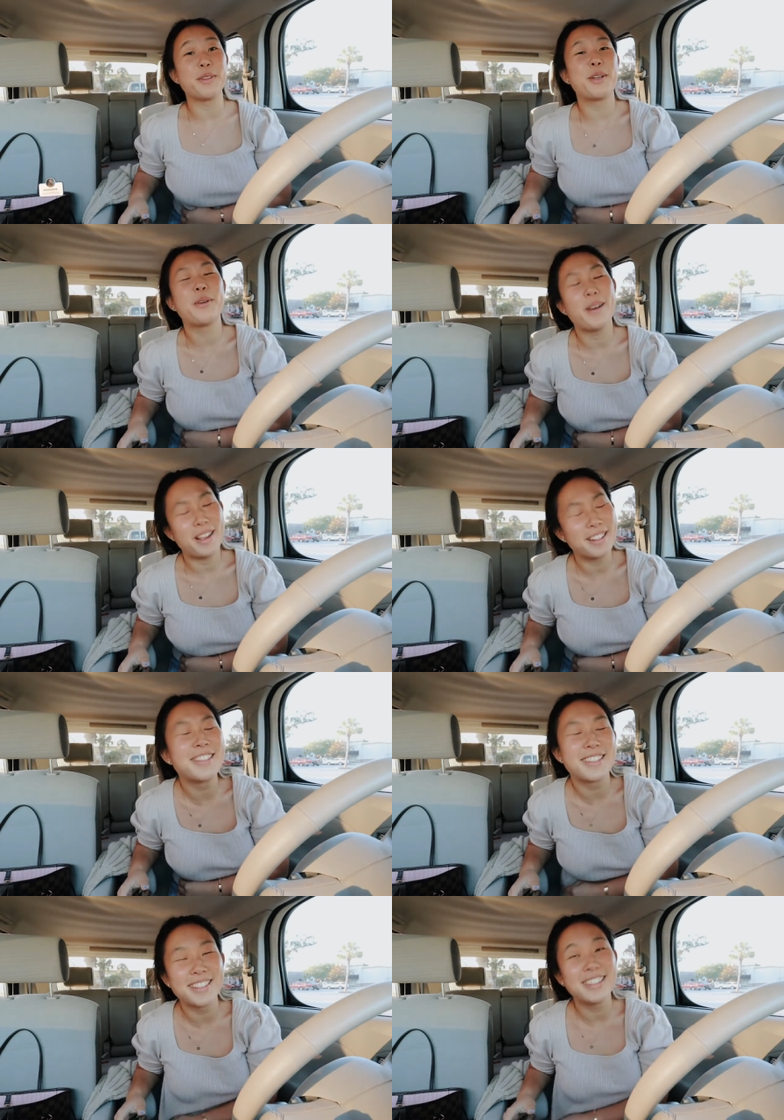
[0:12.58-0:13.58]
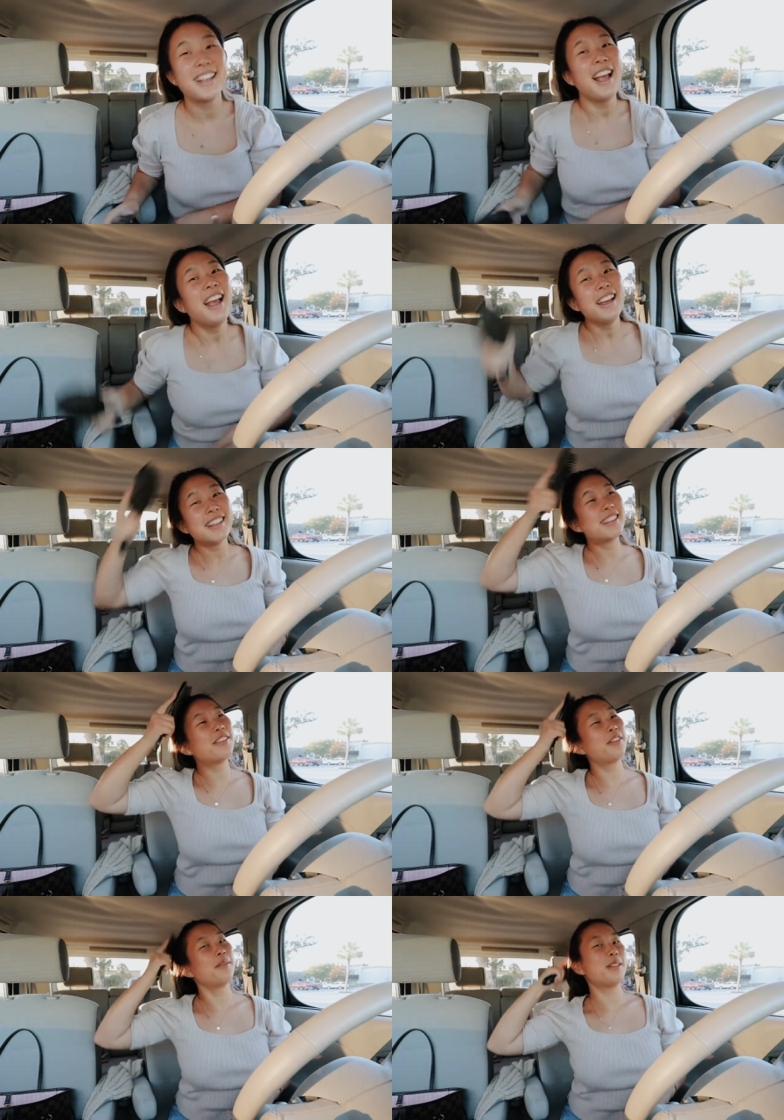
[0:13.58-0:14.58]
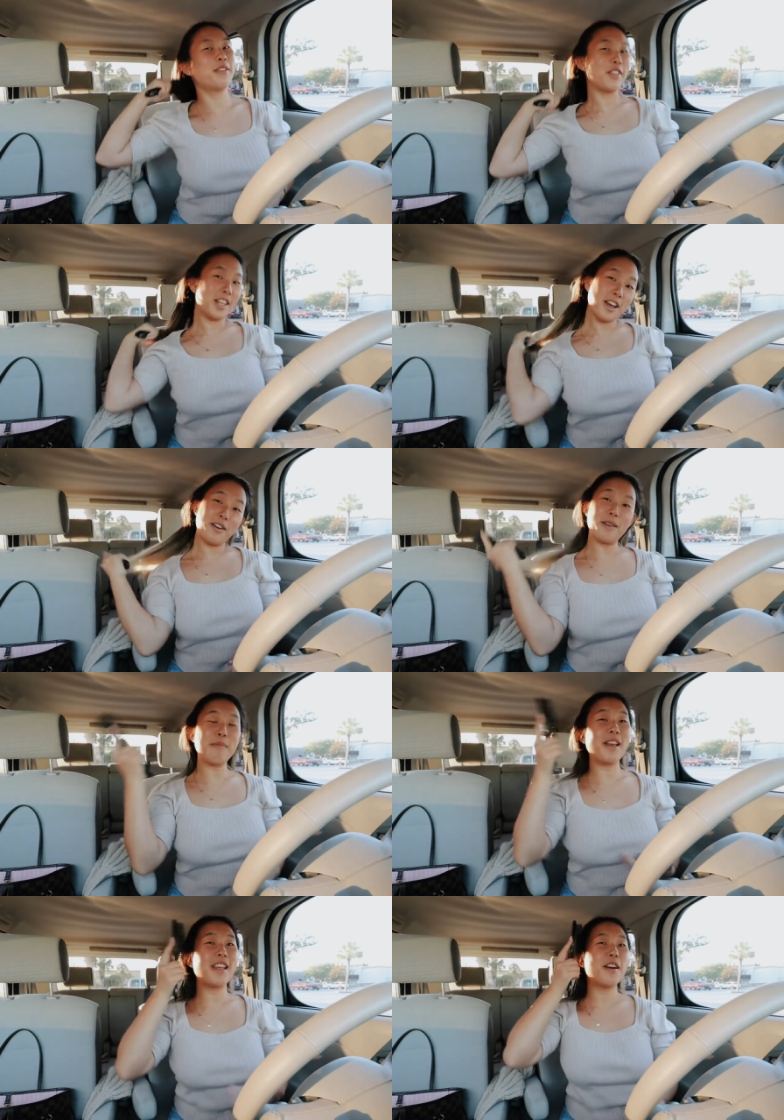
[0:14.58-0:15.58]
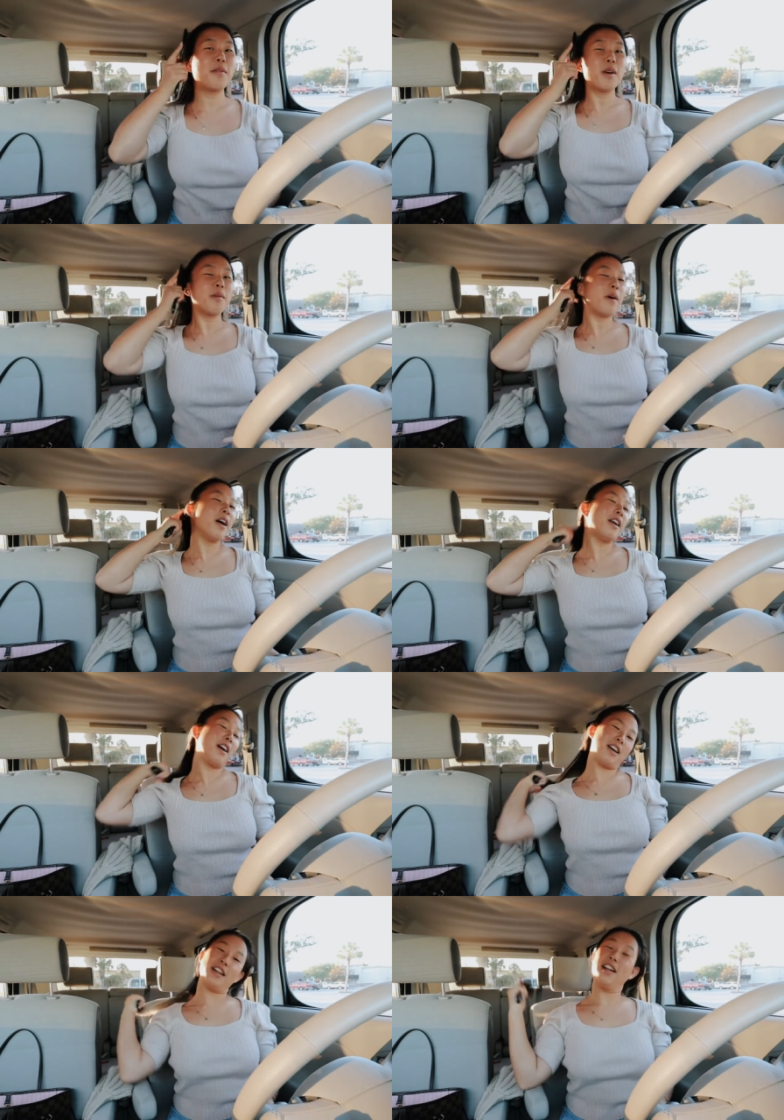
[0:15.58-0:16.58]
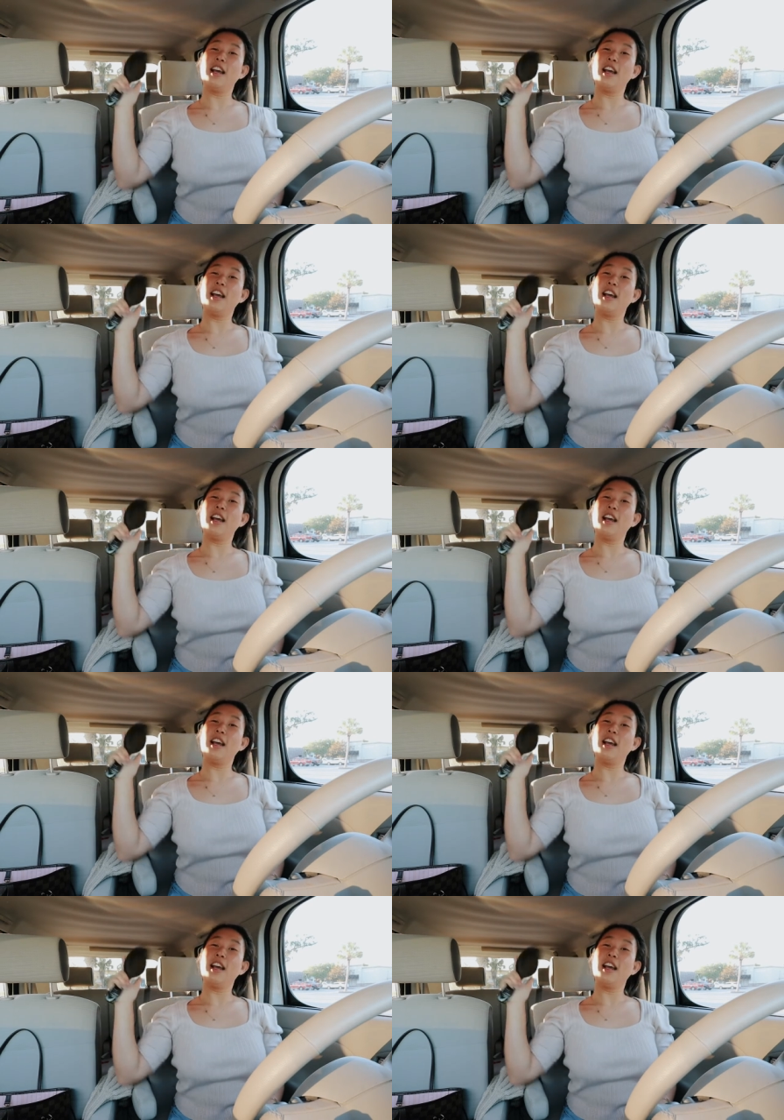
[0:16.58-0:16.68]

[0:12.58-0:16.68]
request to film this video and I'm like, you know what, why not?